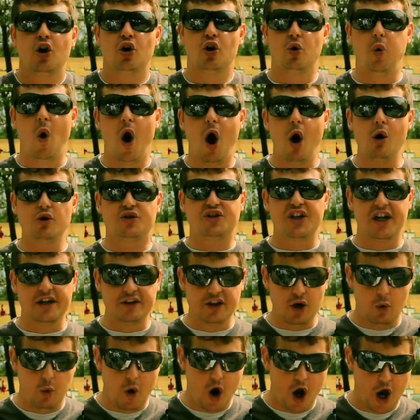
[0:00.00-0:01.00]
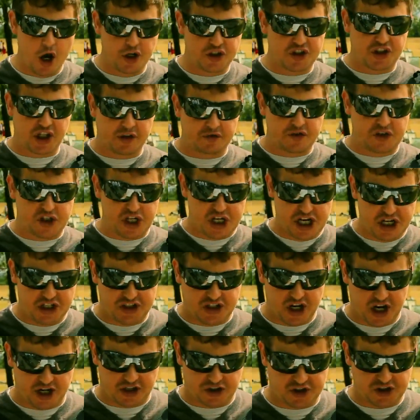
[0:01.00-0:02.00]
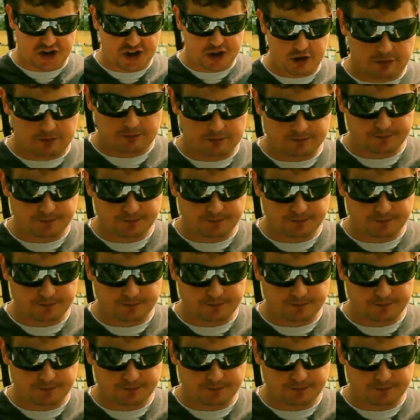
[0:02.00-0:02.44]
quoting the words of Jesus,